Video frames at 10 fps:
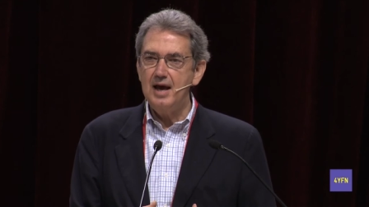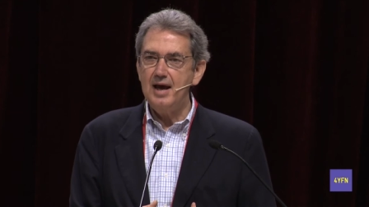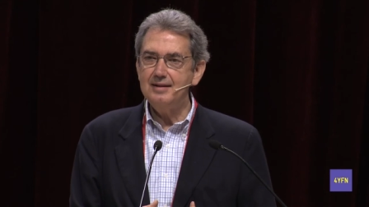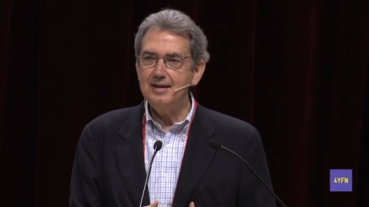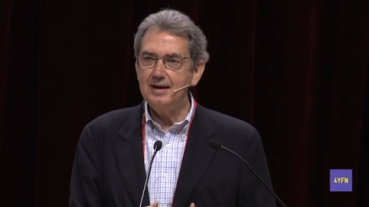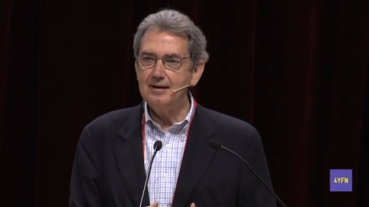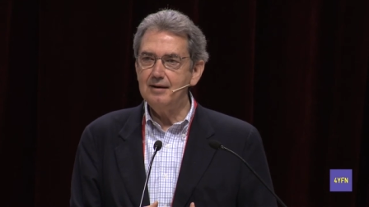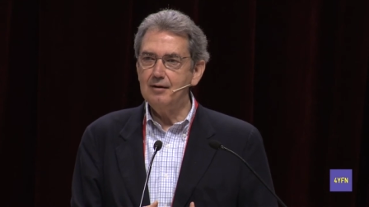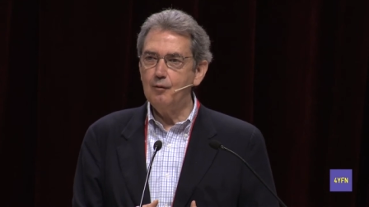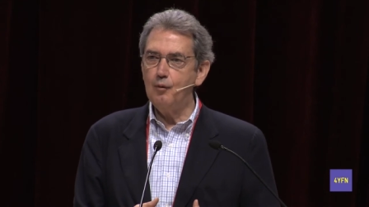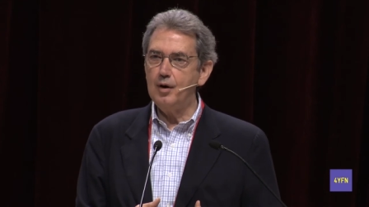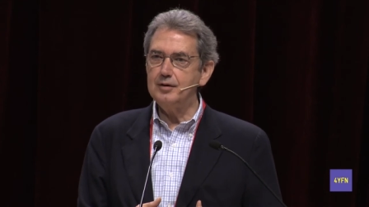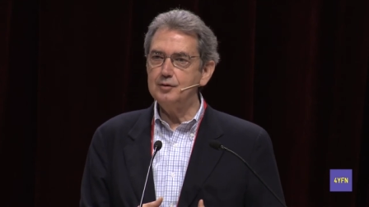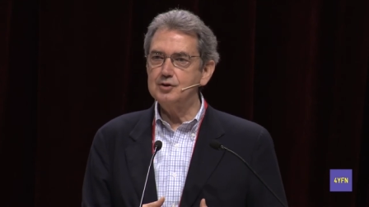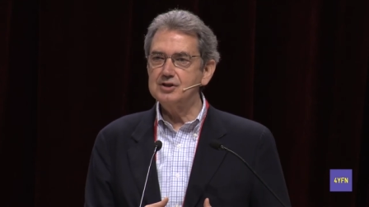And then what
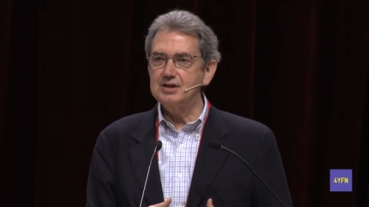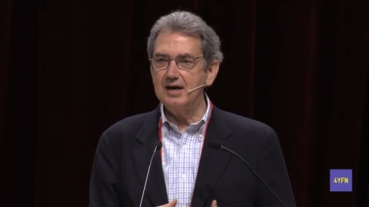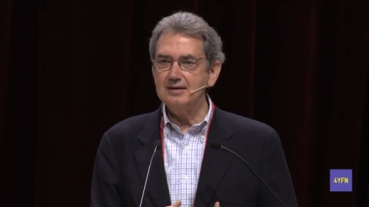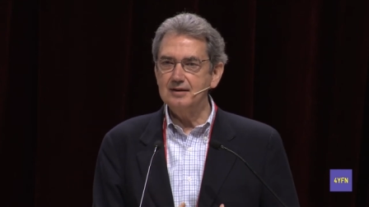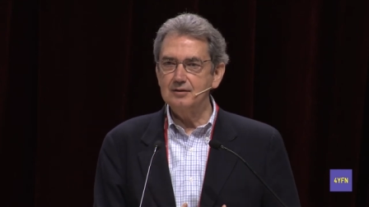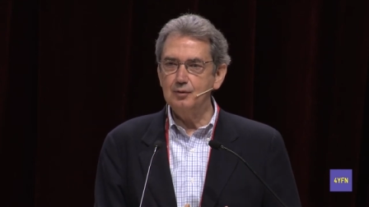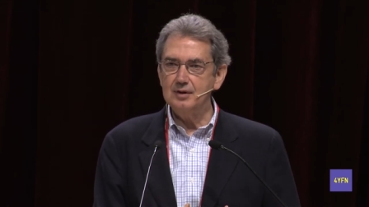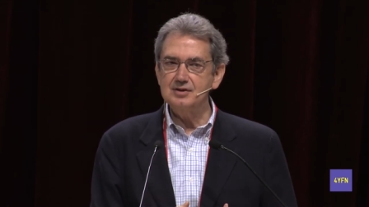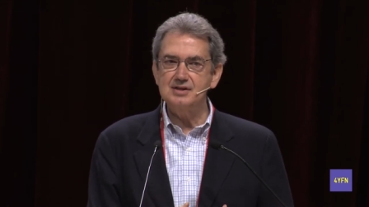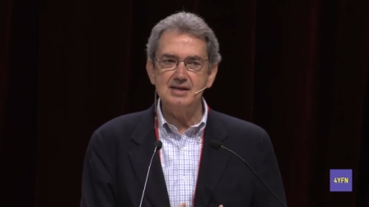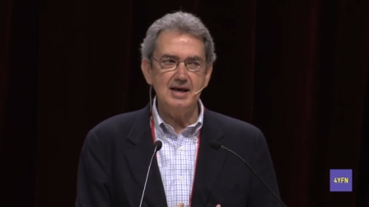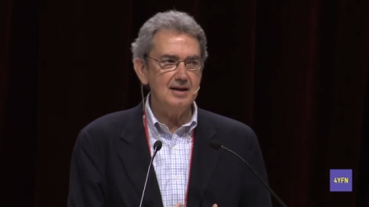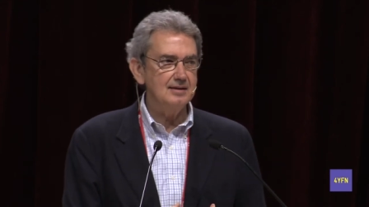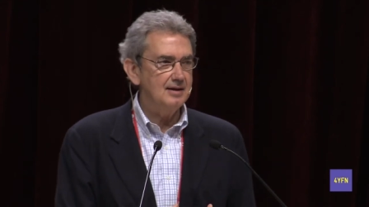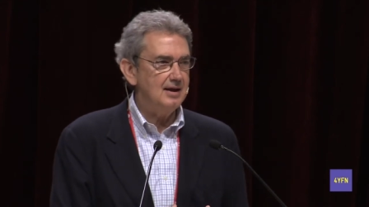you started to
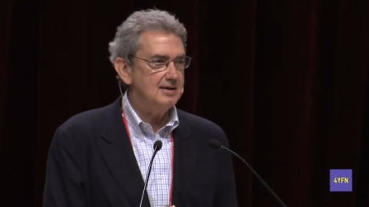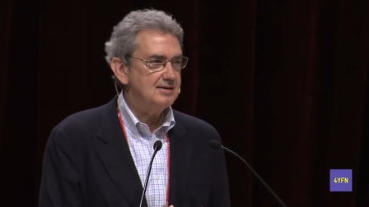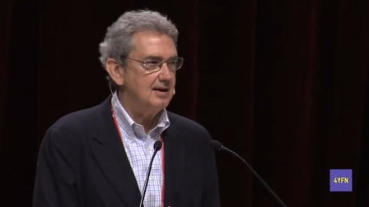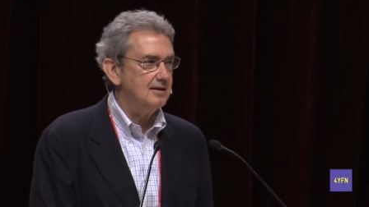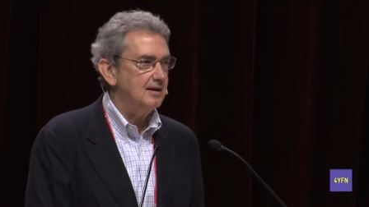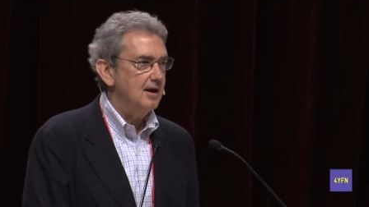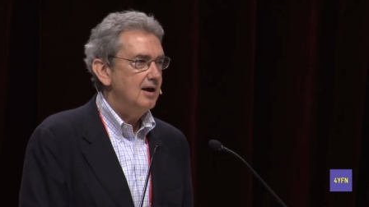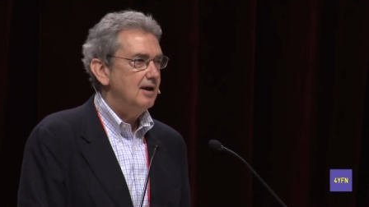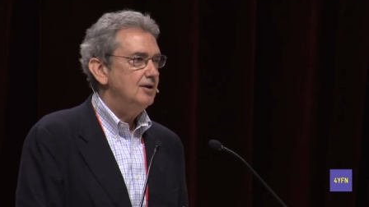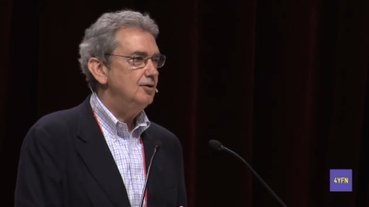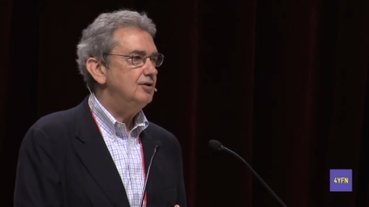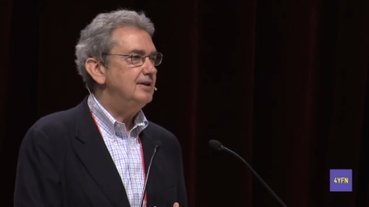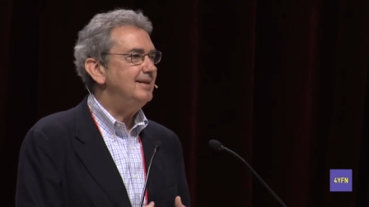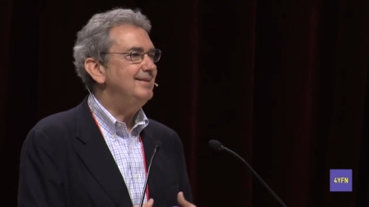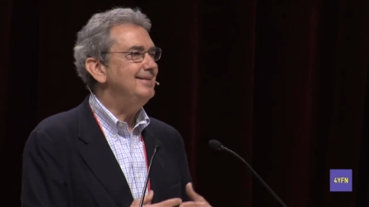understand is that you
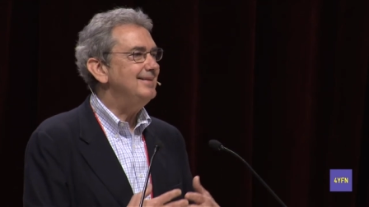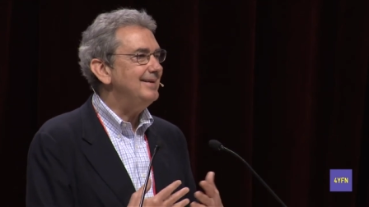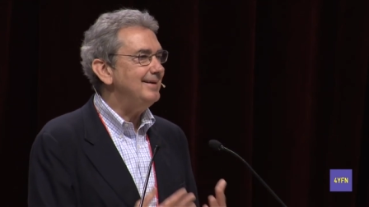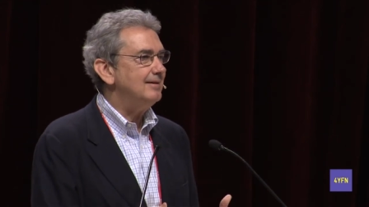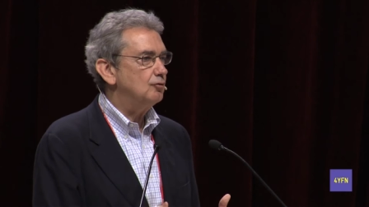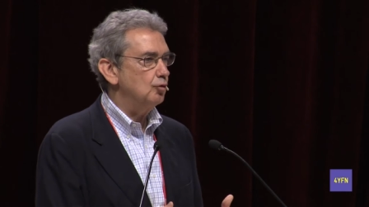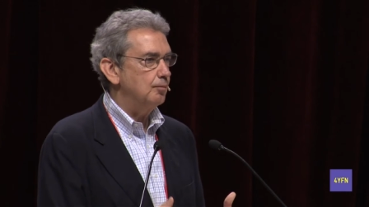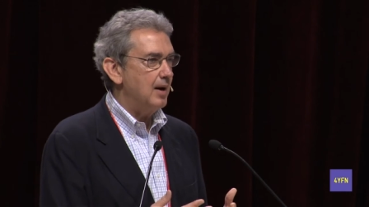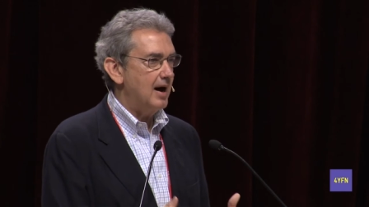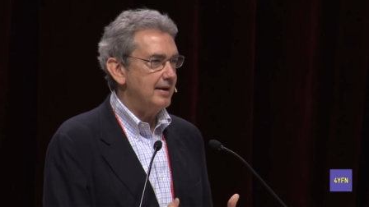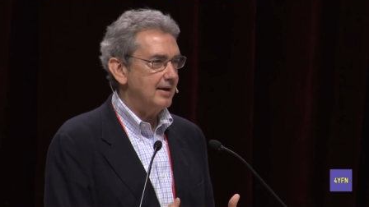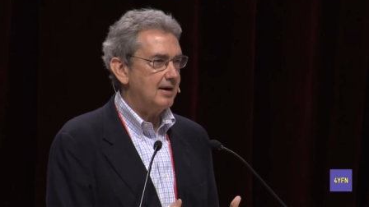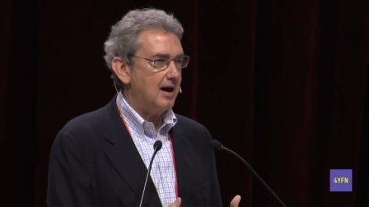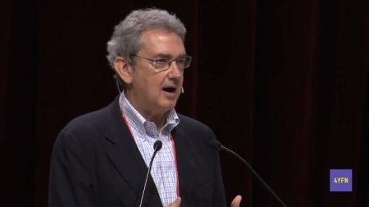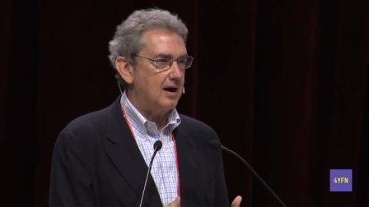didn't need to buy a
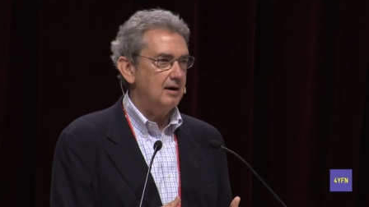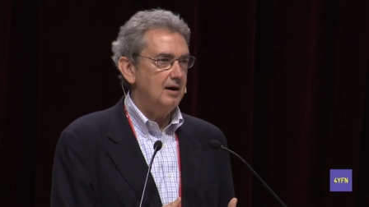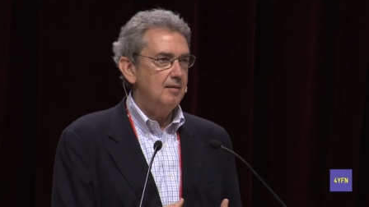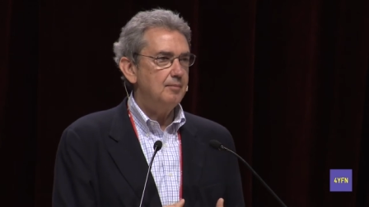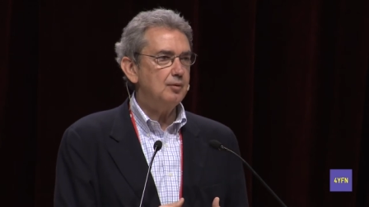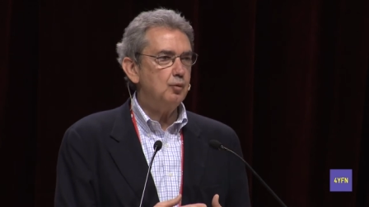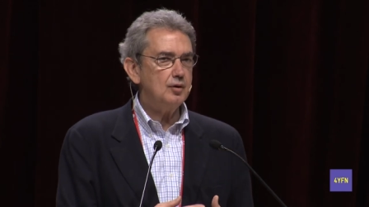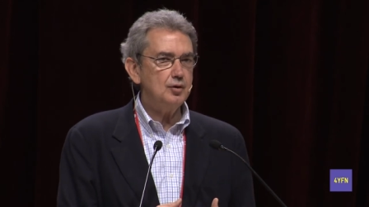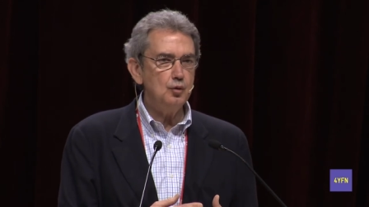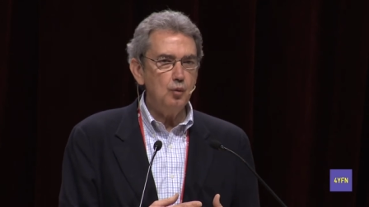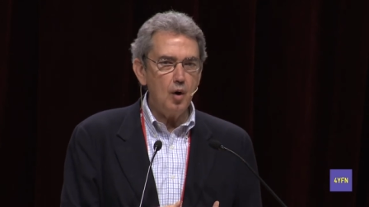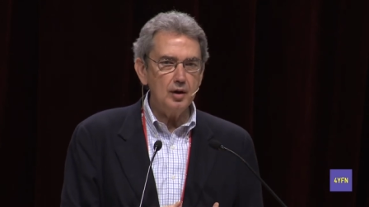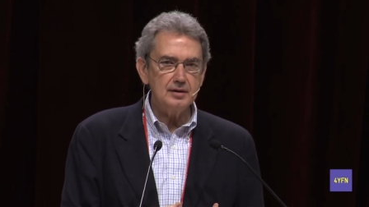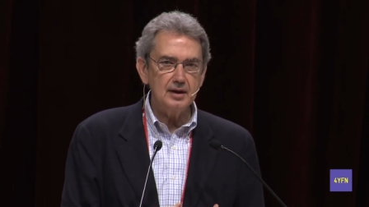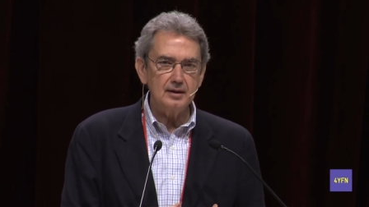car, but what you
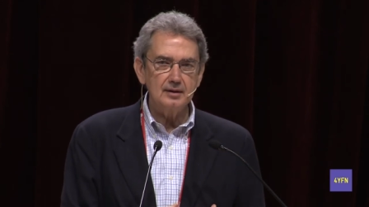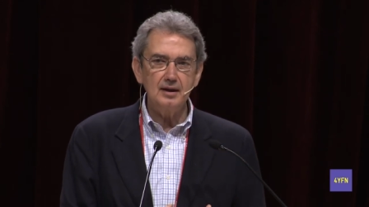wanted